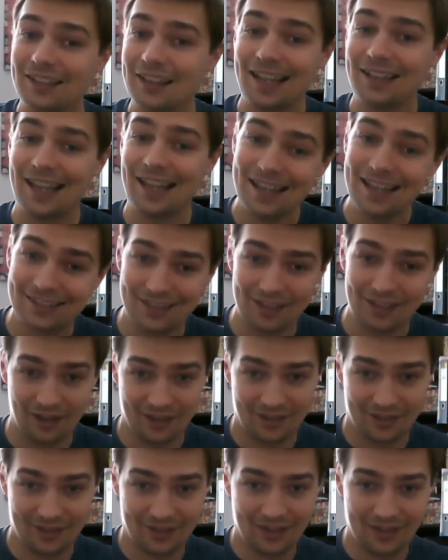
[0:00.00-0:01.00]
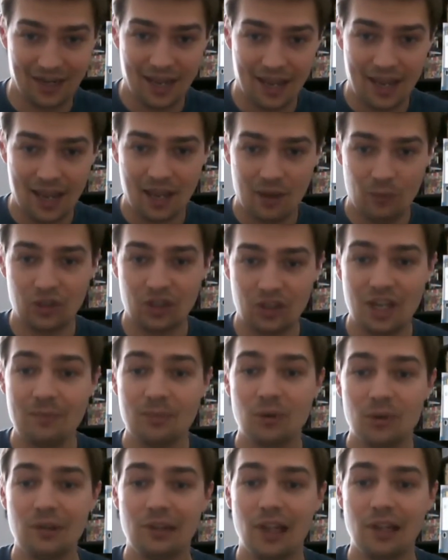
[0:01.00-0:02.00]
hit dice, which
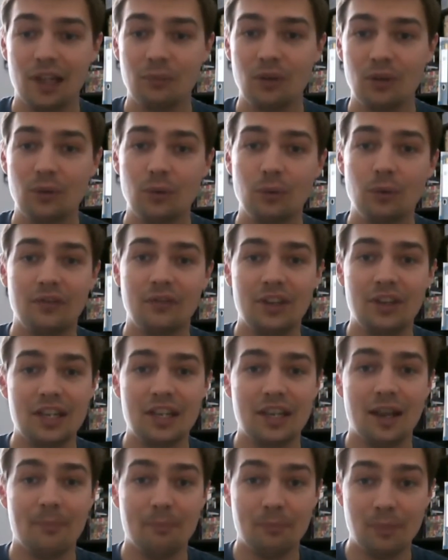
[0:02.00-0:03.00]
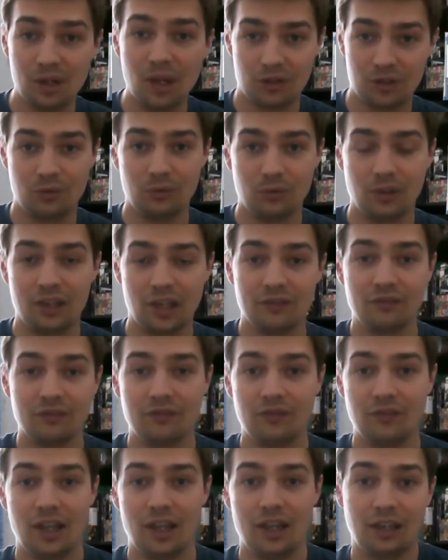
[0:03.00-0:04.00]
keeps you in line with all of the martial kind of
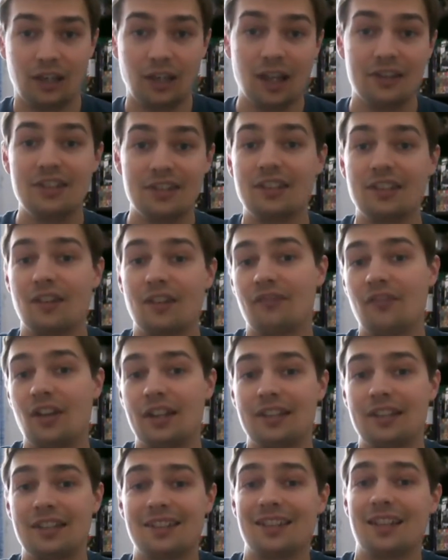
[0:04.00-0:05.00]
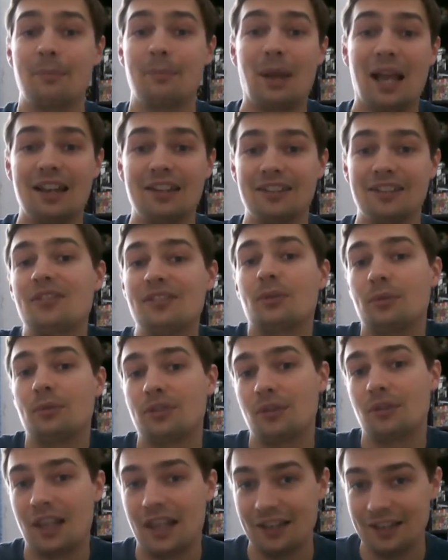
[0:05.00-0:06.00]
classes. The fighters and the paladins
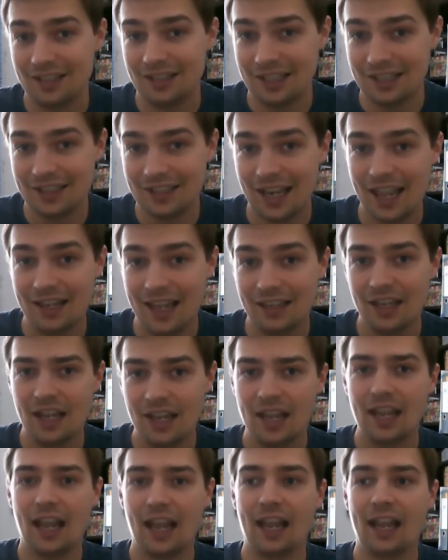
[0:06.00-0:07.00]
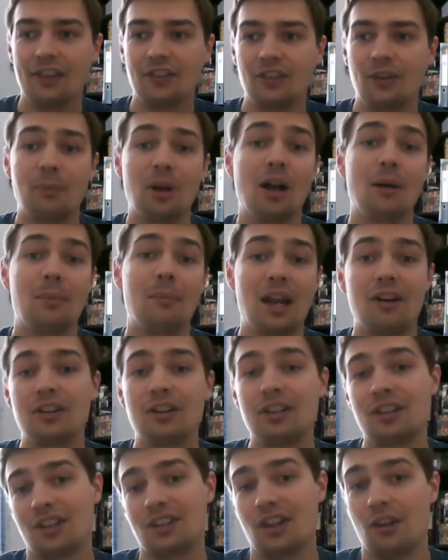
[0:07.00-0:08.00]
also get a D10, and the
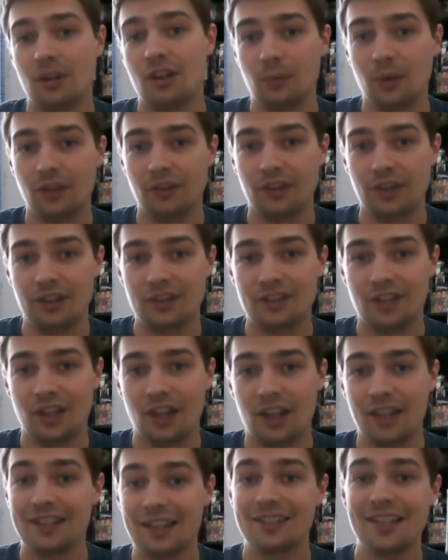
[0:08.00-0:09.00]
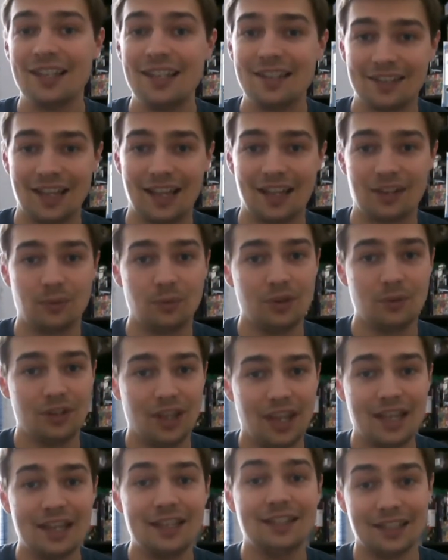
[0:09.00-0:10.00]
barbarian is the only one that exceeds that with
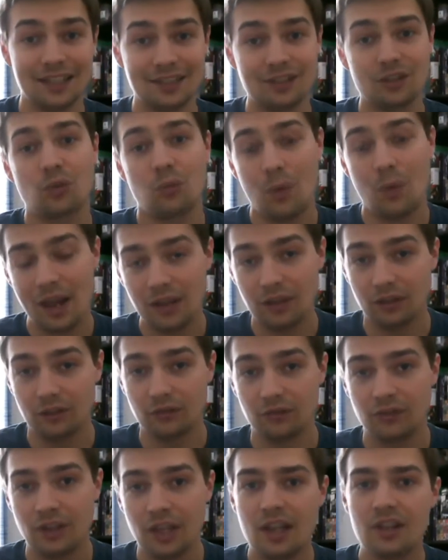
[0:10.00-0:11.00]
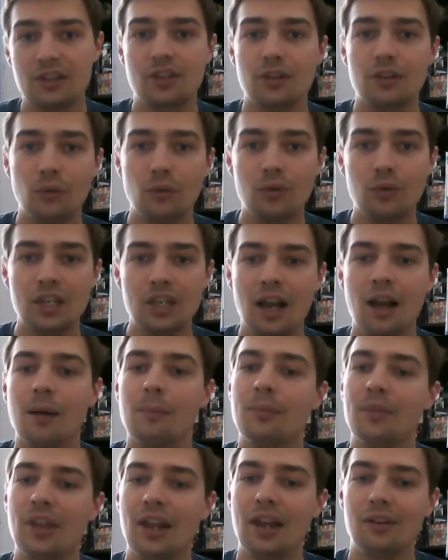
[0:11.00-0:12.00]
a D12. So you're already
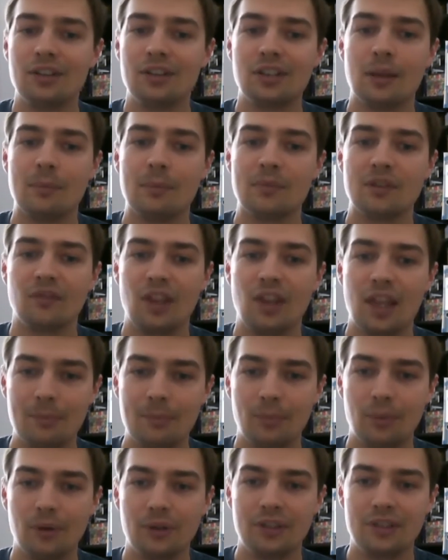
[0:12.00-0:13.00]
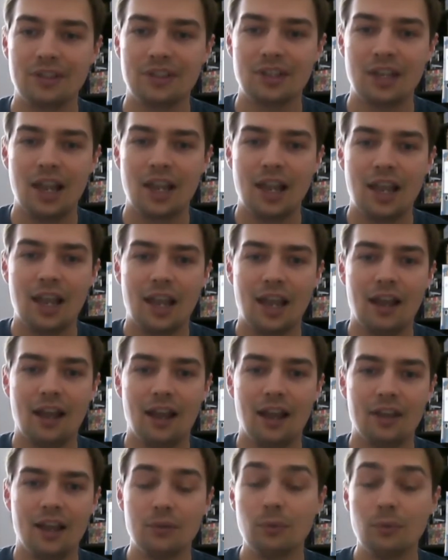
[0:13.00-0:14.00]
up there in terms of hit points.
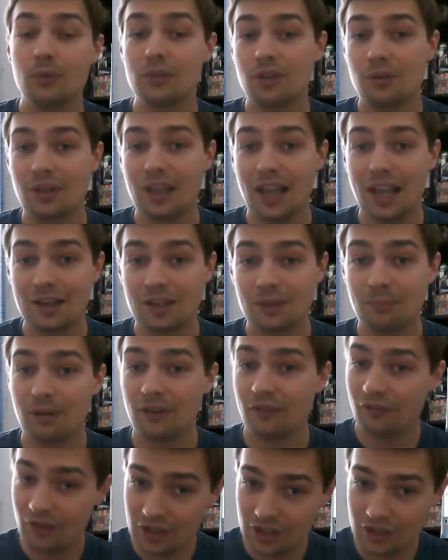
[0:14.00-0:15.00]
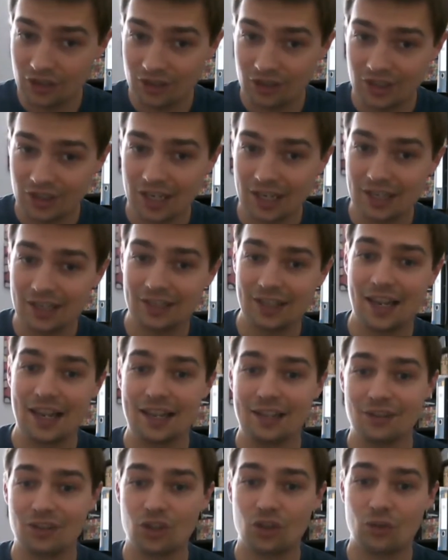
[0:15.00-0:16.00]
You also get proficiencies
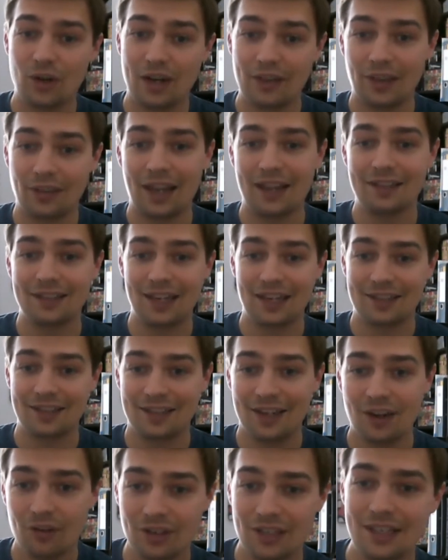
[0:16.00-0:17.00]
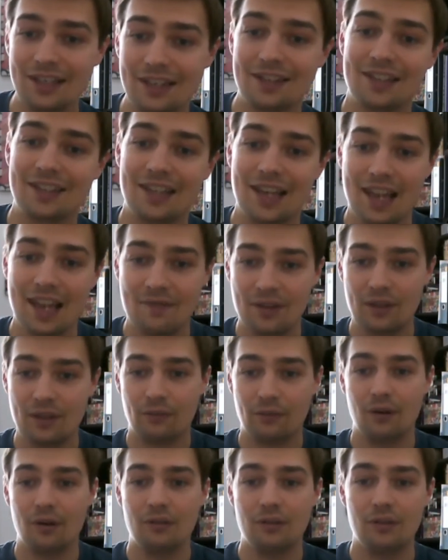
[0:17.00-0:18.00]
in strength and dexterity saving
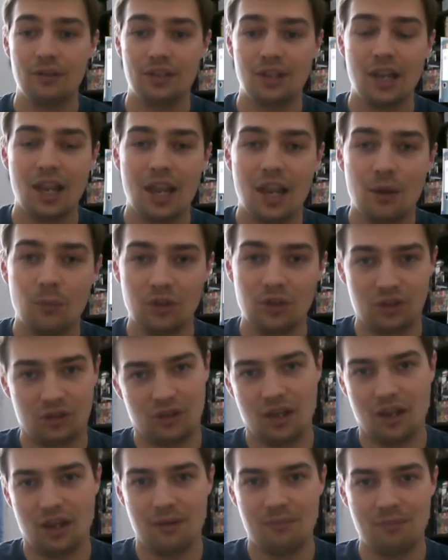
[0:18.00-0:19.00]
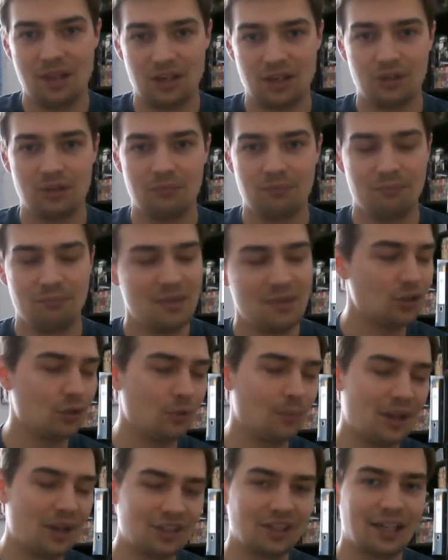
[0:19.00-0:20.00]
throws, which means you're
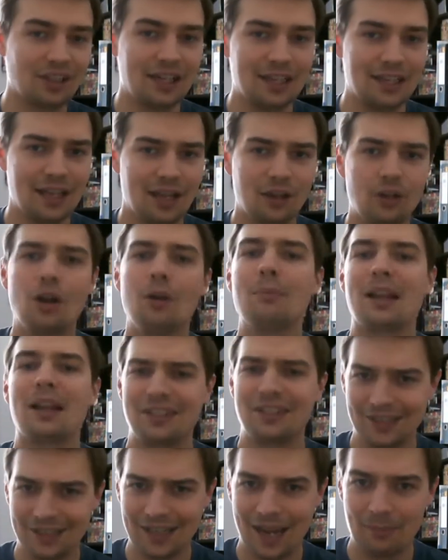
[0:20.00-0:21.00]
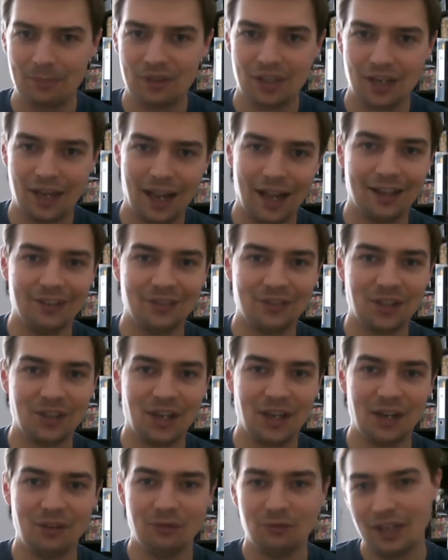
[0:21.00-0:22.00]
basically combat adept and
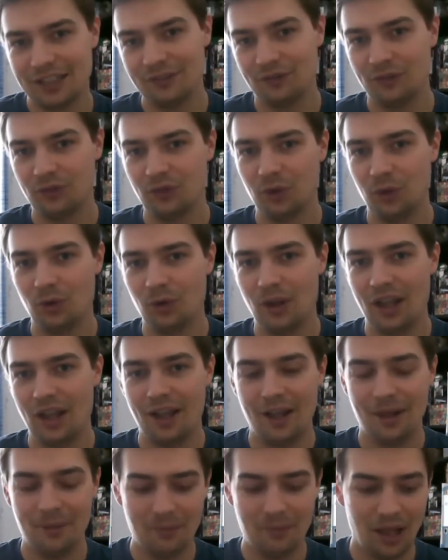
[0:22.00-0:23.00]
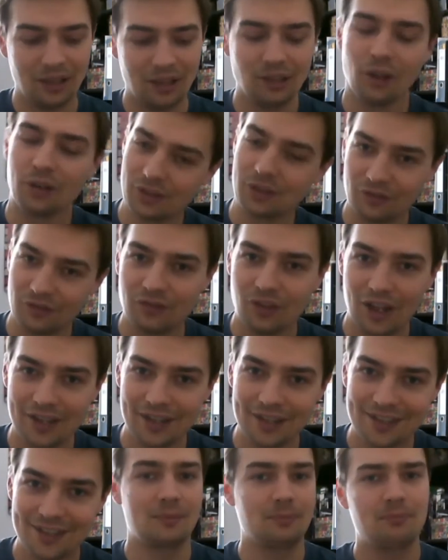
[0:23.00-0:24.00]
ready for a lot of
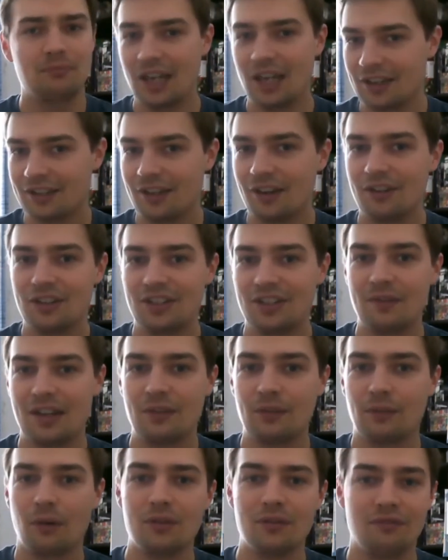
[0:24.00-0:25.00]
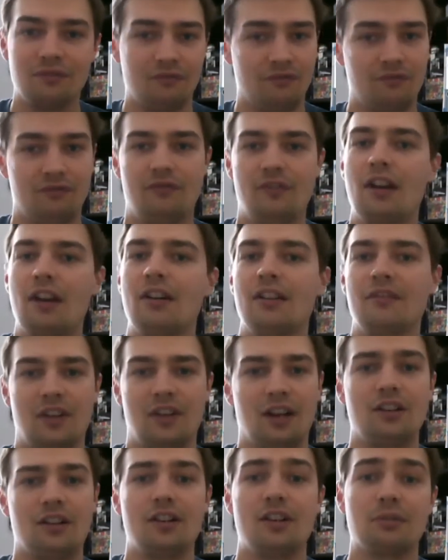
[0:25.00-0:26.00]
fights. Dexterity saving throws, very,
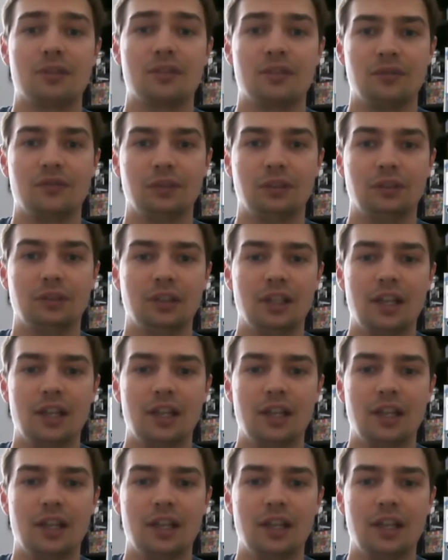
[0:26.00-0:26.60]
very useful